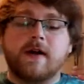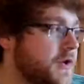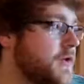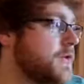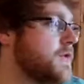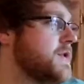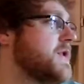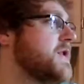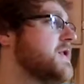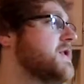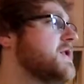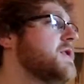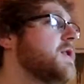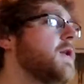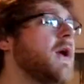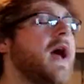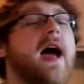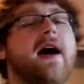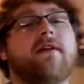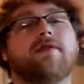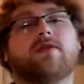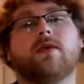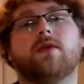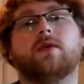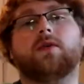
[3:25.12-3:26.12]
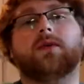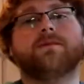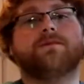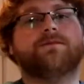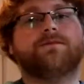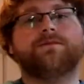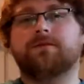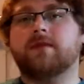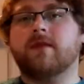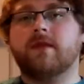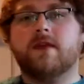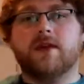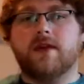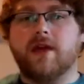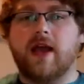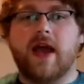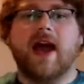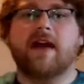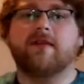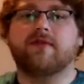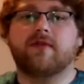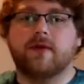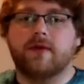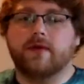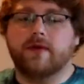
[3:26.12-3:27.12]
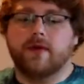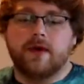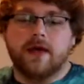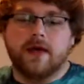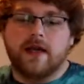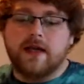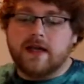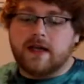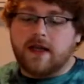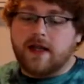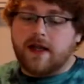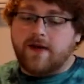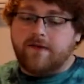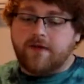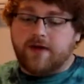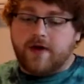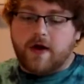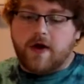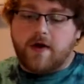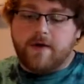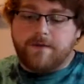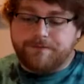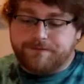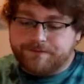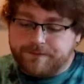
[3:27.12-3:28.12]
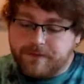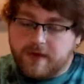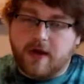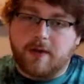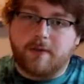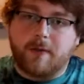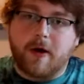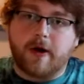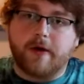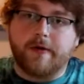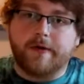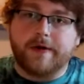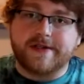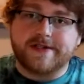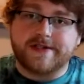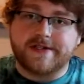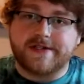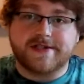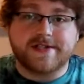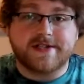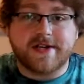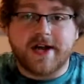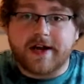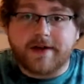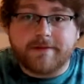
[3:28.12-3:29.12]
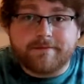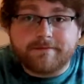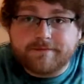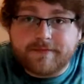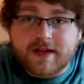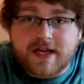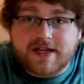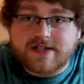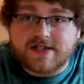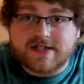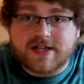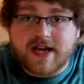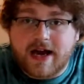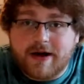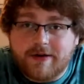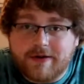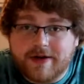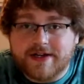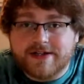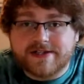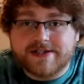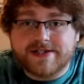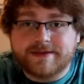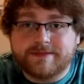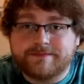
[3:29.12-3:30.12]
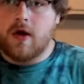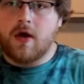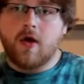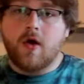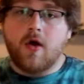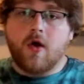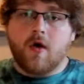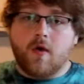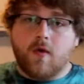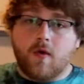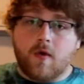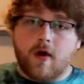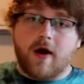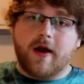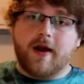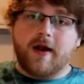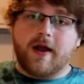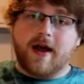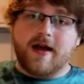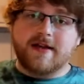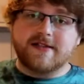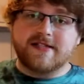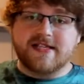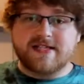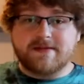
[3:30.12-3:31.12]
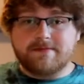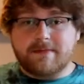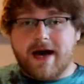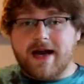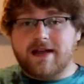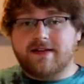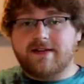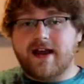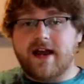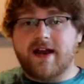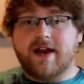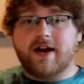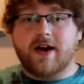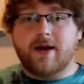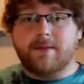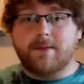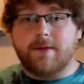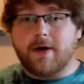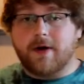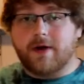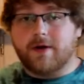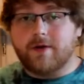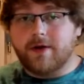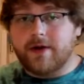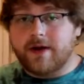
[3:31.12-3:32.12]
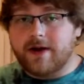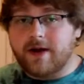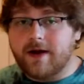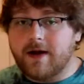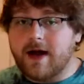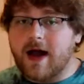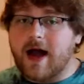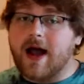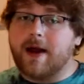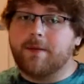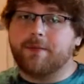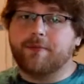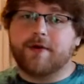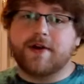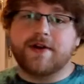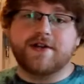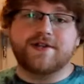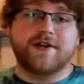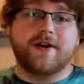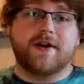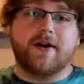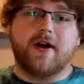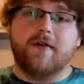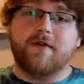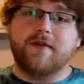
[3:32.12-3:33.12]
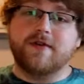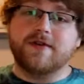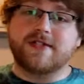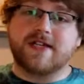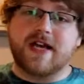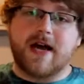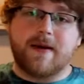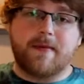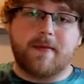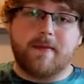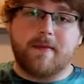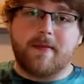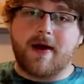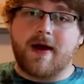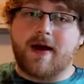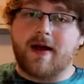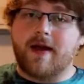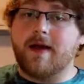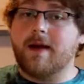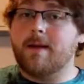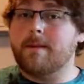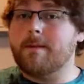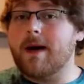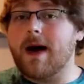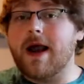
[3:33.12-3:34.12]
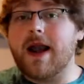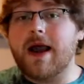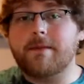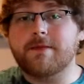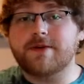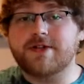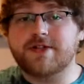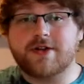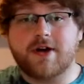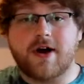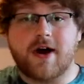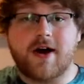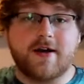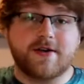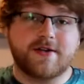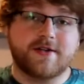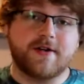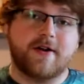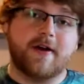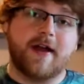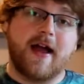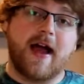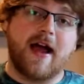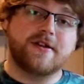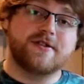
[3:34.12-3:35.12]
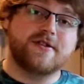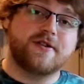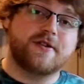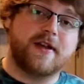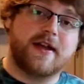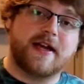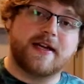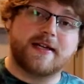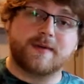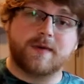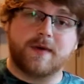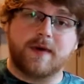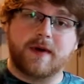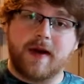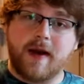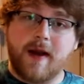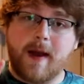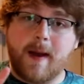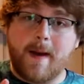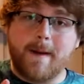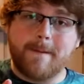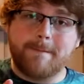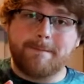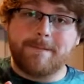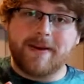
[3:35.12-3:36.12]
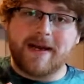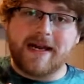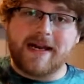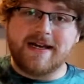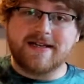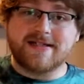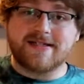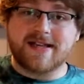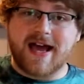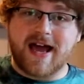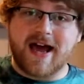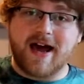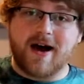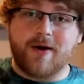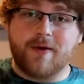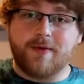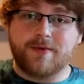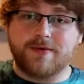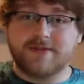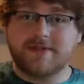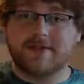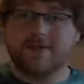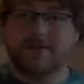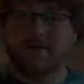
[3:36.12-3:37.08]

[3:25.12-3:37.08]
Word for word: juices. You have to. You have to. If you don't, your margarita's gonna suck. That's just how it is. Alrighty guys, this is my take on a margarita. I appreciate all of you stopping by. My name is Josh, and I'll catch you in the next one. Peace out.